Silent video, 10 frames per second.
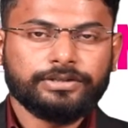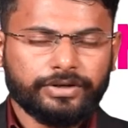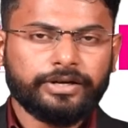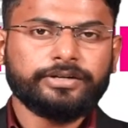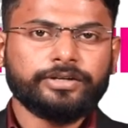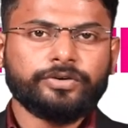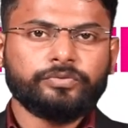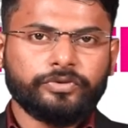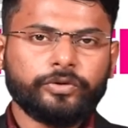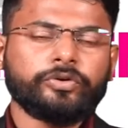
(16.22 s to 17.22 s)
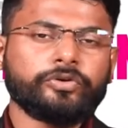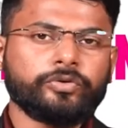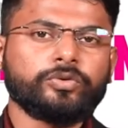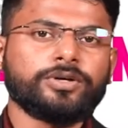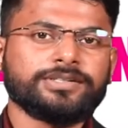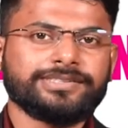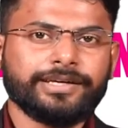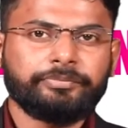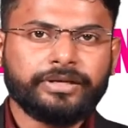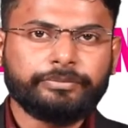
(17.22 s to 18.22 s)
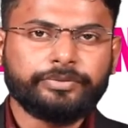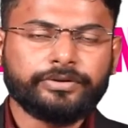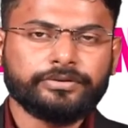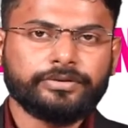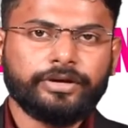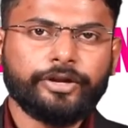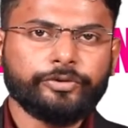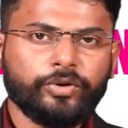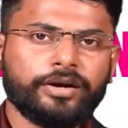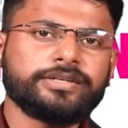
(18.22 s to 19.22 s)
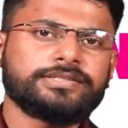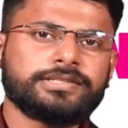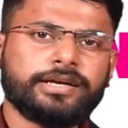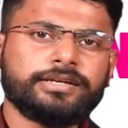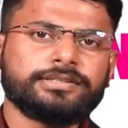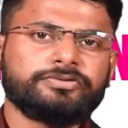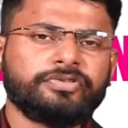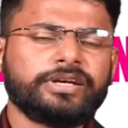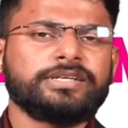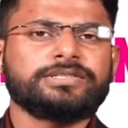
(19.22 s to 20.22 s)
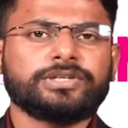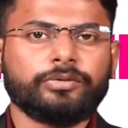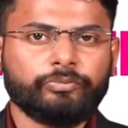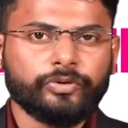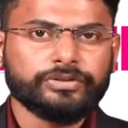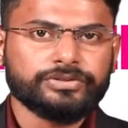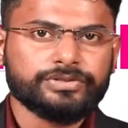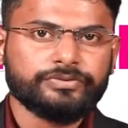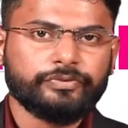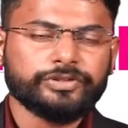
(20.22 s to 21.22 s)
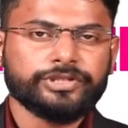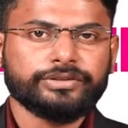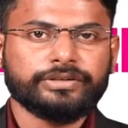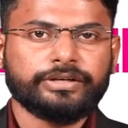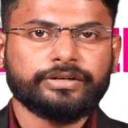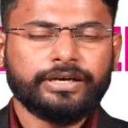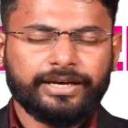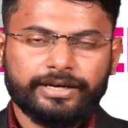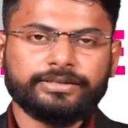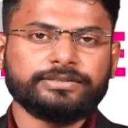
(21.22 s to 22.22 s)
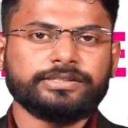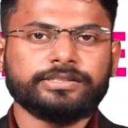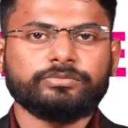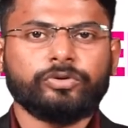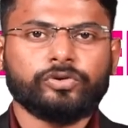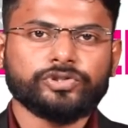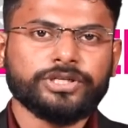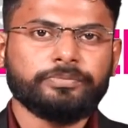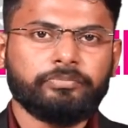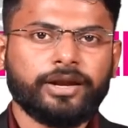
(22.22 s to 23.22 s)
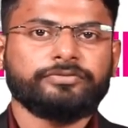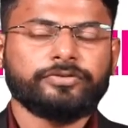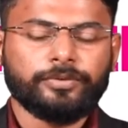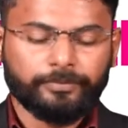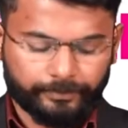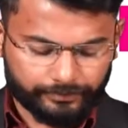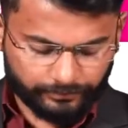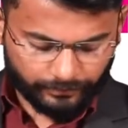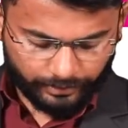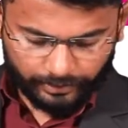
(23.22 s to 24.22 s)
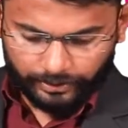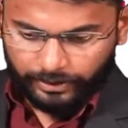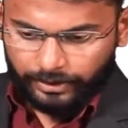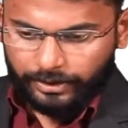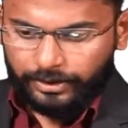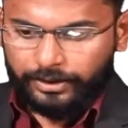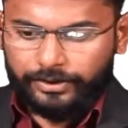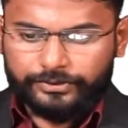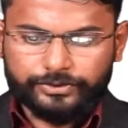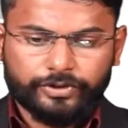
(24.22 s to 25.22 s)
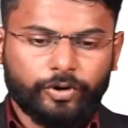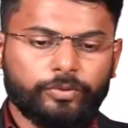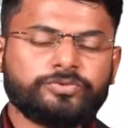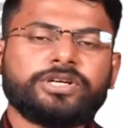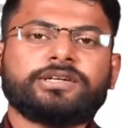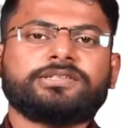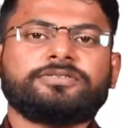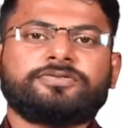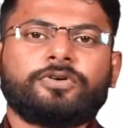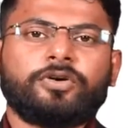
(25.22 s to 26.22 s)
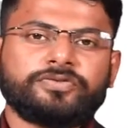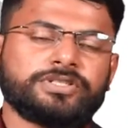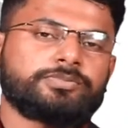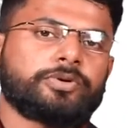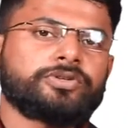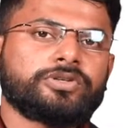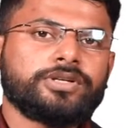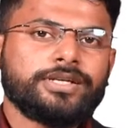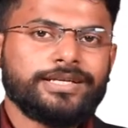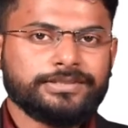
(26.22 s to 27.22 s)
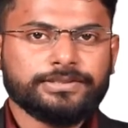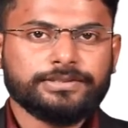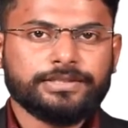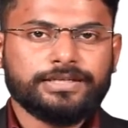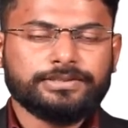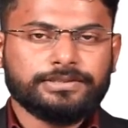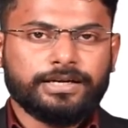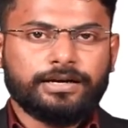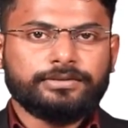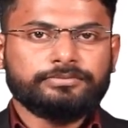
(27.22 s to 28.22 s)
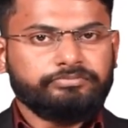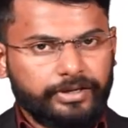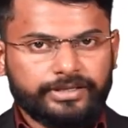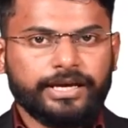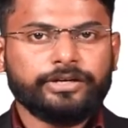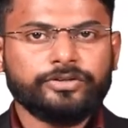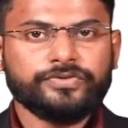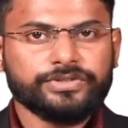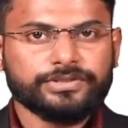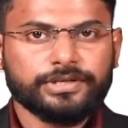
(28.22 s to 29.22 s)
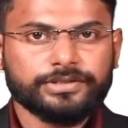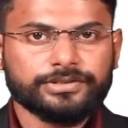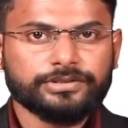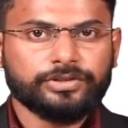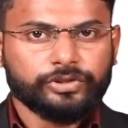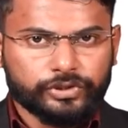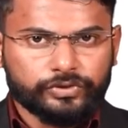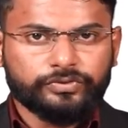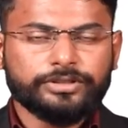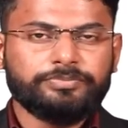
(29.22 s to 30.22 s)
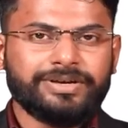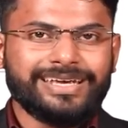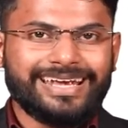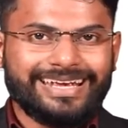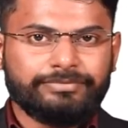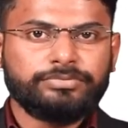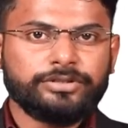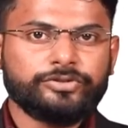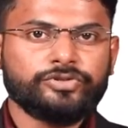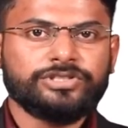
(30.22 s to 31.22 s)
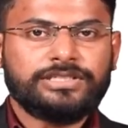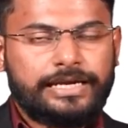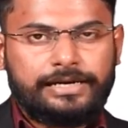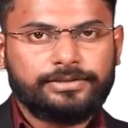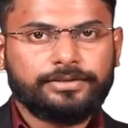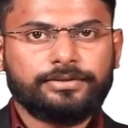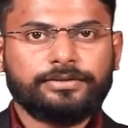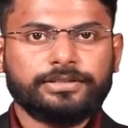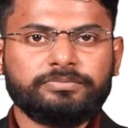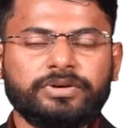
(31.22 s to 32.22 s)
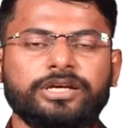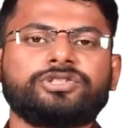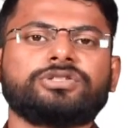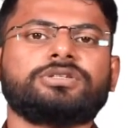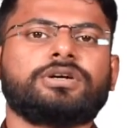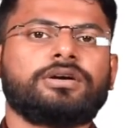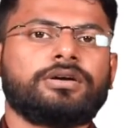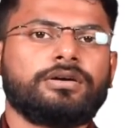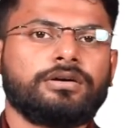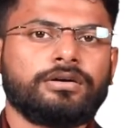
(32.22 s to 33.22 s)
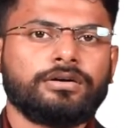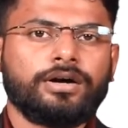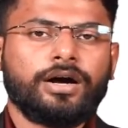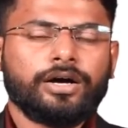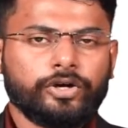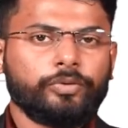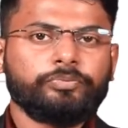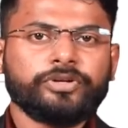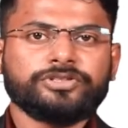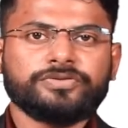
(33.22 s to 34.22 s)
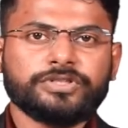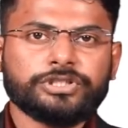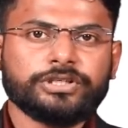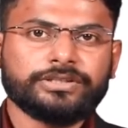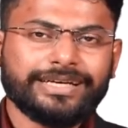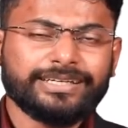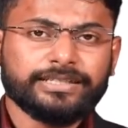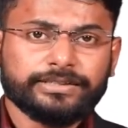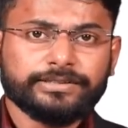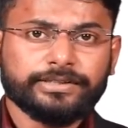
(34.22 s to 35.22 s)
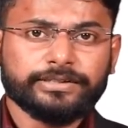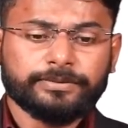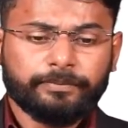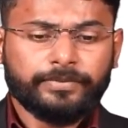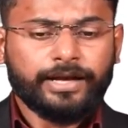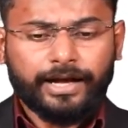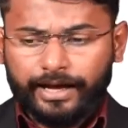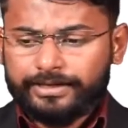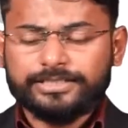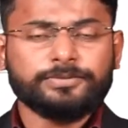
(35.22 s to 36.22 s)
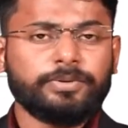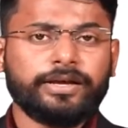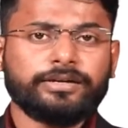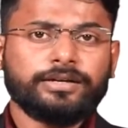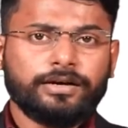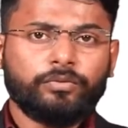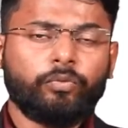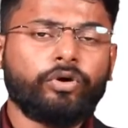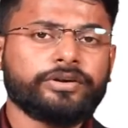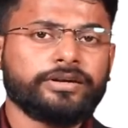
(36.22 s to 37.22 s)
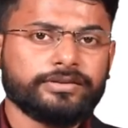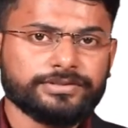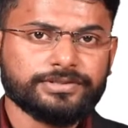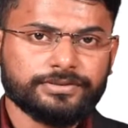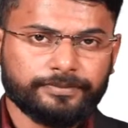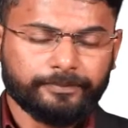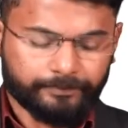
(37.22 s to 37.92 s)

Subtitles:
Right now, we are going to go a step deeper into understanding the various components which are there in Ethereum blockchain platform. So the objective of this particular lesson is that by the end of this lesson, you will be able to state the major components which are there in Ethereum and explain what it is.